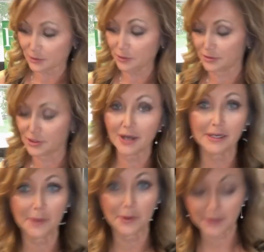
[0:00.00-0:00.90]
Ooh, talking
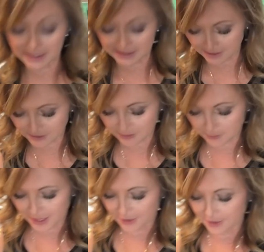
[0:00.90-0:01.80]
about right down to the
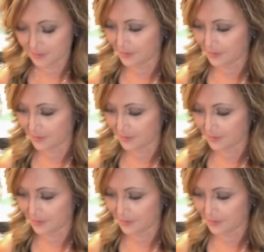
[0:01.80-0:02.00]
wire.